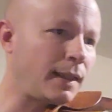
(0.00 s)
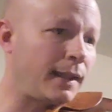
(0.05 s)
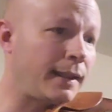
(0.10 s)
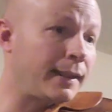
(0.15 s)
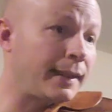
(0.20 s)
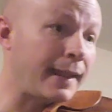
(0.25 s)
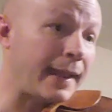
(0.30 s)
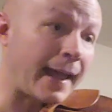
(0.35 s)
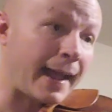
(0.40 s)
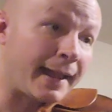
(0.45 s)

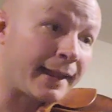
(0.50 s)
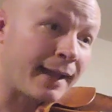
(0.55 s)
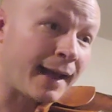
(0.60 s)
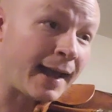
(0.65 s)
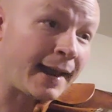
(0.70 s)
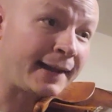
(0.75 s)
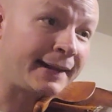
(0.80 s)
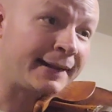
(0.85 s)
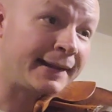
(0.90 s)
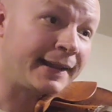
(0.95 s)
Okay, I
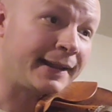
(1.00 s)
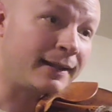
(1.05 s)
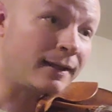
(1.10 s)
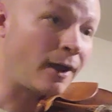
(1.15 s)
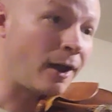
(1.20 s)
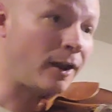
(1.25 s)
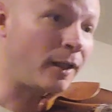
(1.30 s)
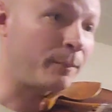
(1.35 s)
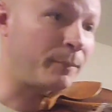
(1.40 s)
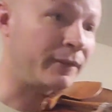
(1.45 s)
kind of get
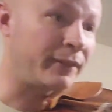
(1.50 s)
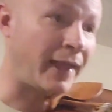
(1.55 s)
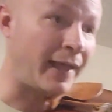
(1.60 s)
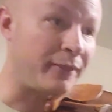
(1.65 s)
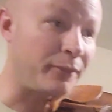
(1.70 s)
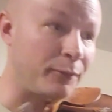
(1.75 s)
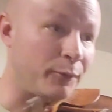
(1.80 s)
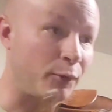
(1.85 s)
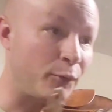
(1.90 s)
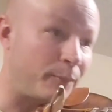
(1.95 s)
caught up in
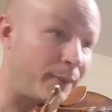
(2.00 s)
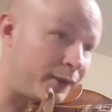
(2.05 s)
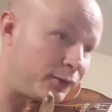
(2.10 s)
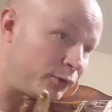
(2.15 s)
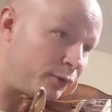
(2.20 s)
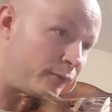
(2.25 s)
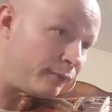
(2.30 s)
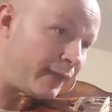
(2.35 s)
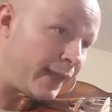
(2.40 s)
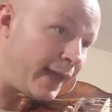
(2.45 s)
that 3rd
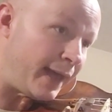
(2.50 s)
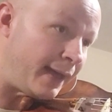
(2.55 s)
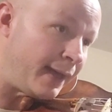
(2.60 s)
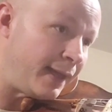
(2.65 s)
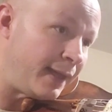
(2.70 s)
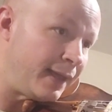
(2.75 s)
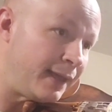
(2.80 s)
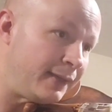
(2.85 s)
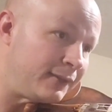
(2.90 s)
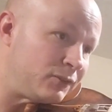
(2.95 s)
measure of that,
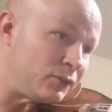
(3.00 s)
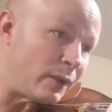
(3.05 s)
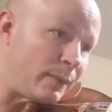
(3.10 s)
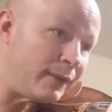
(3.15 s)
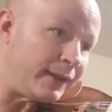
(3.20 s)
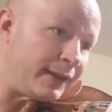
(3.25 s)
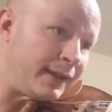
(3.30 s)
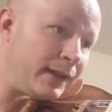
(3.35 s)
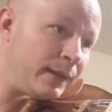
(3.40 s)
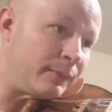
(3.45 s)
so I'm
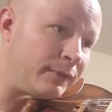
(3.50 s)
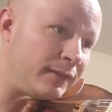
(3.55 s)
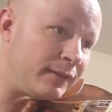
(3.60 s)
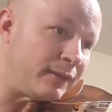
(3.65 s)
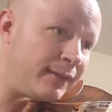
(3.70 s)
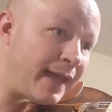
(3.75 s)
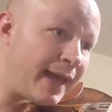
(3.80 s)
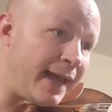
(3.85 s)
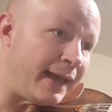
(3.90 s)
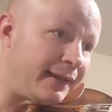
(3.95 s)
going to get up to
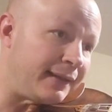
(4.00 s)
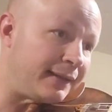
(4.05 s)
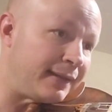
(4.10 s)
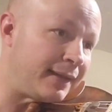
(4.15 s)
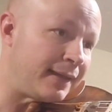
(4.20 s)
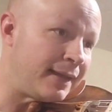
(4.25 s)
that.